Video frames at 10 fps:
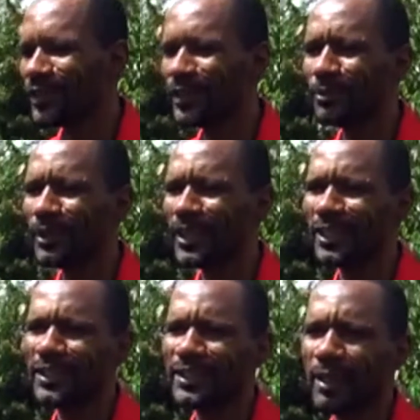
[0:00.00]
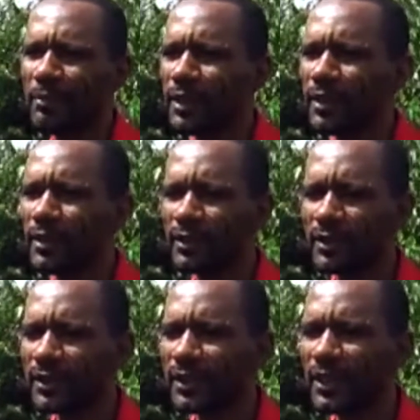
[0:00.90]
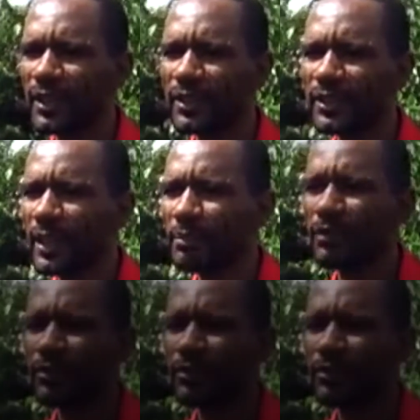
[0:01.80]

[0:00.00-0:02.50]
seem like that is happening in St. Kitts. It's happening